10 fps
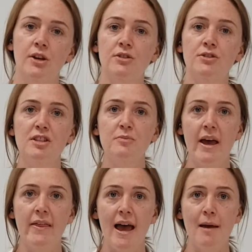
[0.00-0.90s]
So just bear
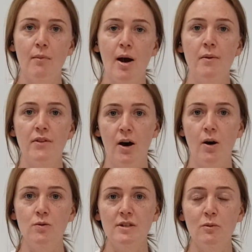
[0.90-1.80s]
that in mind with the
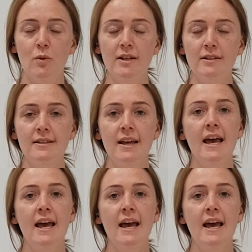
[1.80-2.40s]
holding ones.